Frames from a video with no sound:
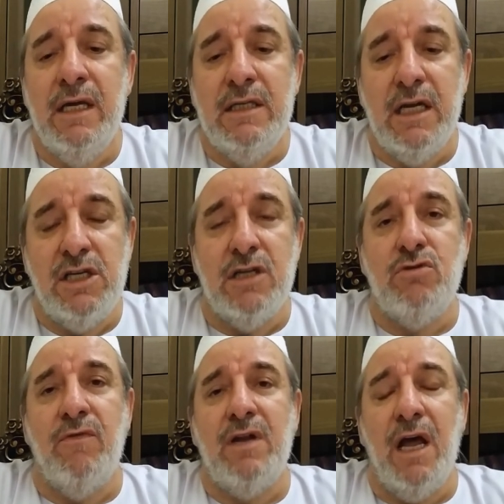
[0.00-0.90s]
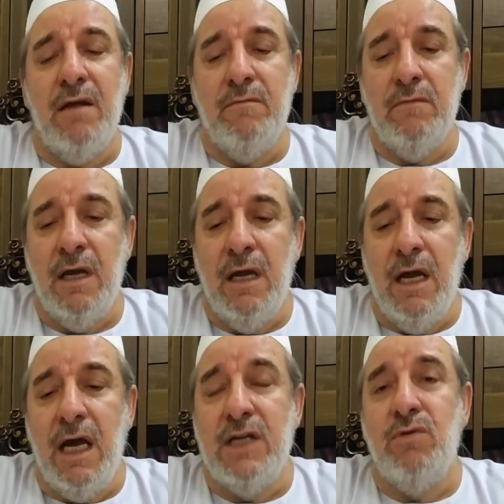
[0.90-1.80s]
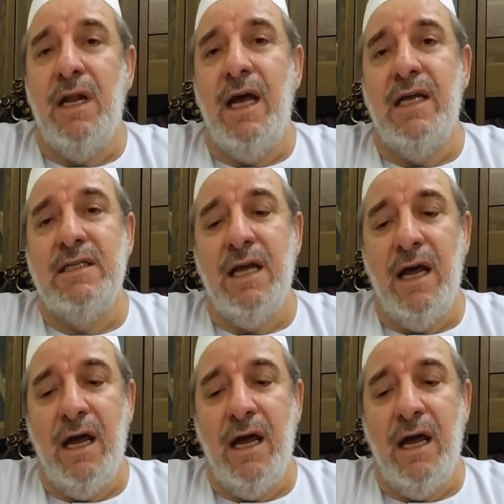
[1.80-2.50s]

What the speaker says: The Chest of Time, as well as